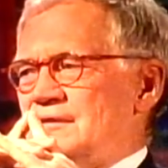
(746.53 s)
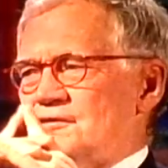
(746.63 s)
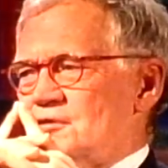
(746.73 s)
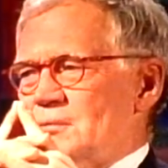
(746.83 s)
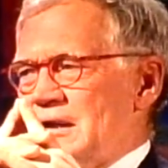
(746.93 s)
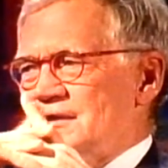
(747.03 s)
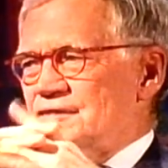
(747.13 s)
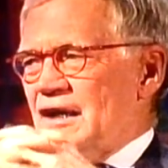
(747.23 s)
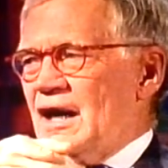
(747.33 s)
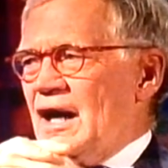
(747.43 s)
he's a
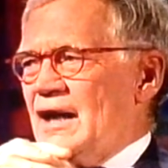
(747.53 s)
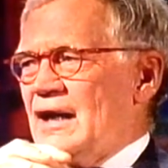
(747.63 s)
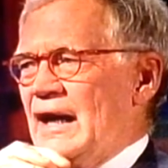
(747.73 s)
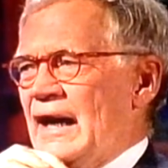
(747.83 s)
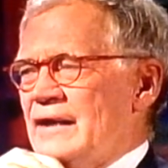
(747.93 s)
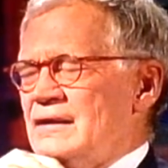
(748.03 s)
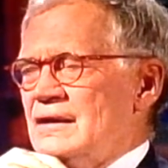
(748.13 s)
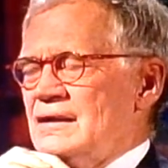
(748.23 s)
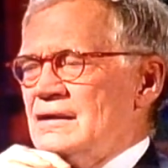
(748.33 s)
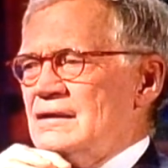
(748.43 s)
tremendous guy, and
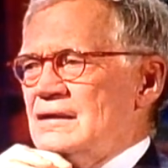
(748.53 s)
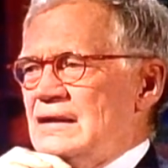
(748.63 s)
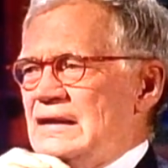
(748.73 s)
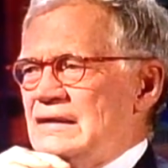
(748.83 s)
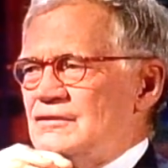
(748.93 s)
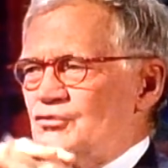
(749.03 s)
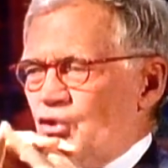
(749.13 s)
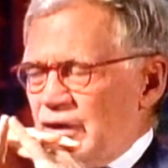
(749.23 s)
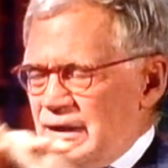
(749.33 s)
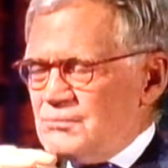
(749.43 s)
he
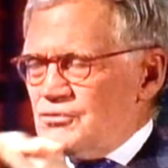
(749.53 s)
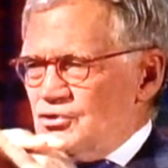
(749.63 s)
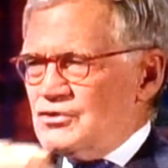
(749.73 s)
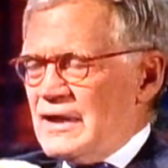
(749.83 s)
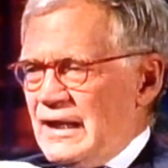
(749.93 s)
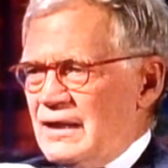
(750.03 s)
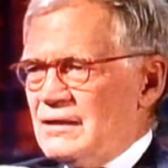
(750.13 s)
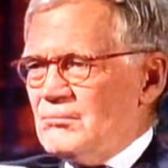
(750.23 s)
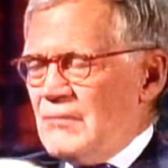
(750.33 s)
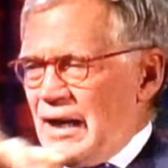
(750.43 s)
for him to
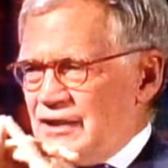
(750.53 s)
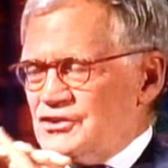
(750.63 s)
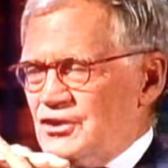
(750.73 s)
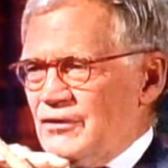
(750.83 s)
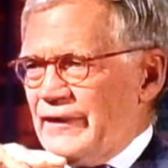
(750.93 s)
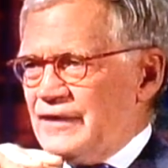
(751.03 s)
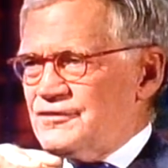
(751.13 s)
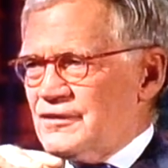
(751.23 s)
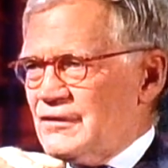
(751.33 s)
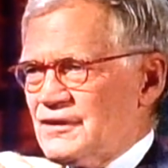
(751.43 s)
take my show
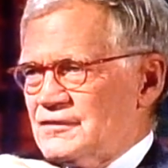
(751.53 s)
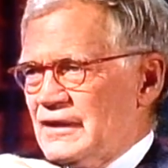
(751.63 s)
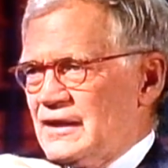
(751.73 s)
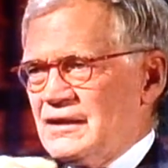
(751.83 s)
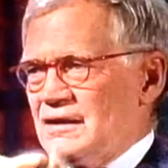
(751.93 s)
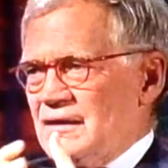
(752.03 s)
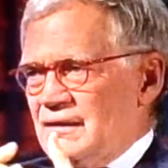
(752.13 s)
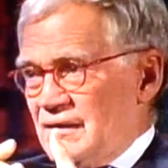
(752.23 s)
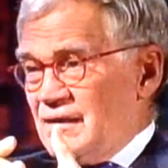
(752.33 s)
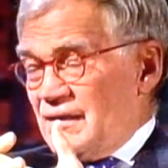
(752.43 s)
that seriously,
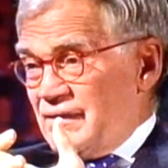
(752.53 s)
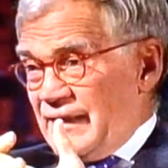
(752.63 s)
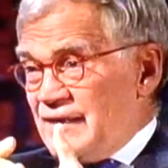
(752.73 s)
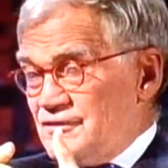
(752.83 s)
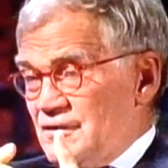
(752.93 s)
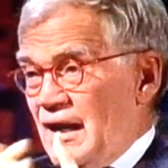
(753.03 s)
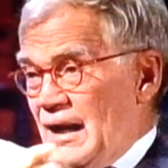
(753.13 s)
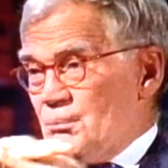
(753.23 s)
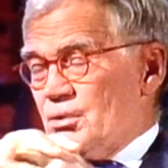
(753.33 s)
uh, that's high